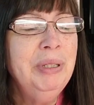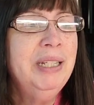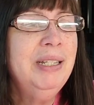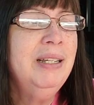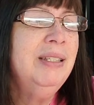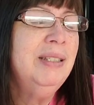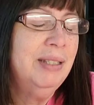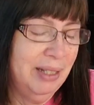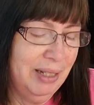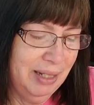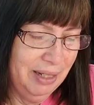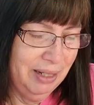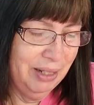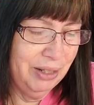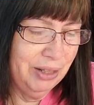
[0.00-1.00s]
Because
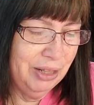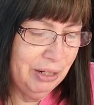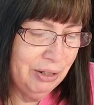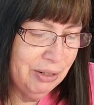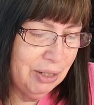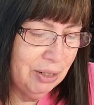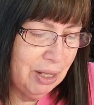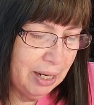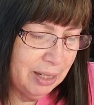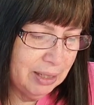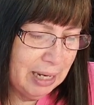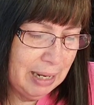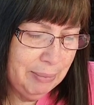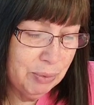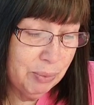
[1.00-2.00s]
there's a lot
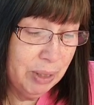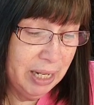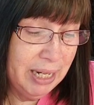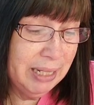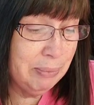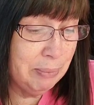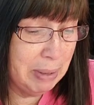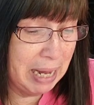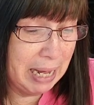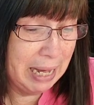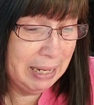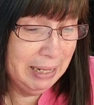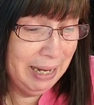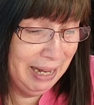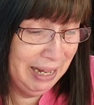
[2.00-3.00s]
of times when he gets
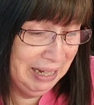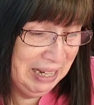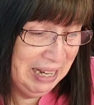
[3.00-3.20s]
mad